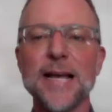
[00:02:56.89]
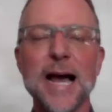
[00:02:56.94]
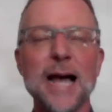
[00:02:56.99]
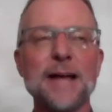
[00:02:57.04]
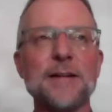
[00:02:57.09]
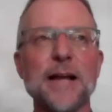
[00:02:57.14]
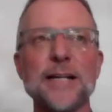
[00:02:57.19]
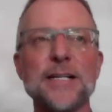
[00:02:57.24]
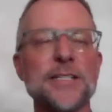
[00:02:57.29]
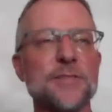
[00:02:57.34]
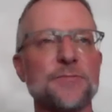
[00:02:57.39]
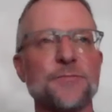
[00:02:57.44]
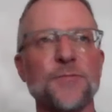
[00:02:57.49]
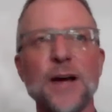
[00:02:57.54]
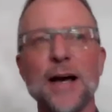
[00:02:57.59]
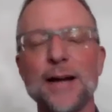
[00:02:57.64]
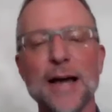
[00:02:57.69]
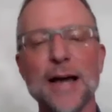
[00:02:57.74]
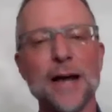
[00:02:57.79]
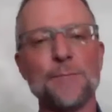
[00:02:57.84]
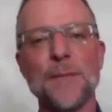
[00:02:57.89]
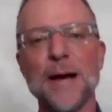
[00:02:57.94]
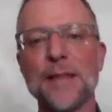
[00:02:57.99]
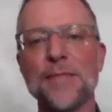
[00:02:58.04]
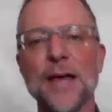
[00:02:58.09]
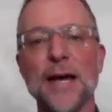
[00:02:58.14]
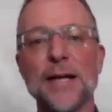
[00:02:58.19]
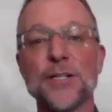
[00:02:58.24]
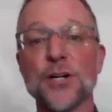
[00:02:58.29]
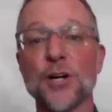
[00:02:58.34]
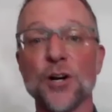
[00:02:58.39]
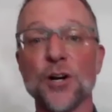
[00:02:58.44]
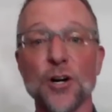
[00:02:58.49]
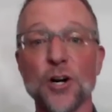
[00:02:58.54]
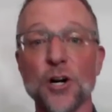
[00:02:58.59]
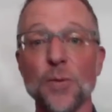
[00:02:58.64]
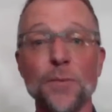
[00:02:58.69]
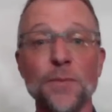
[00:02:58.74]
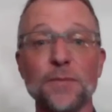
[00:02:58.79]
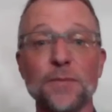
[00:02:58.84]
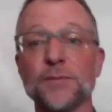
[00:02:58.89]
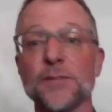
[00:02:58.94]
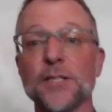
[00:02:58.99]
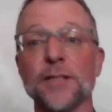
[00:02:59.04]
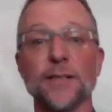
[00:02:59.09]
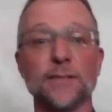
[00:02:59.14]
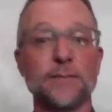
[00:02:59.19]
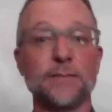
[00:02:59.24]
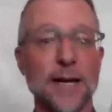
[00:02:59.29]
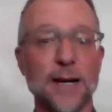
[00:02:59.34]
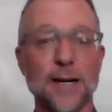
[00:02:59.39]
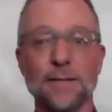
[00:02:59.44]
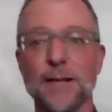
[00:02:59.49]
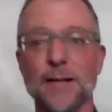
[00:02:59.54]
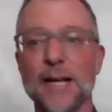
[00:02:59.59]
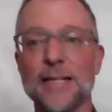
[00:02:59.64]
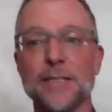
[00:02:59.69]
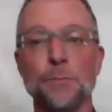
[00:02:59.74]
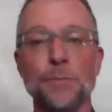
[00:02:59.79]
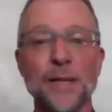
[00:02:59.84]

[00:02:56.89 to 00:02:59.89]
I just found out about that term to kind of as a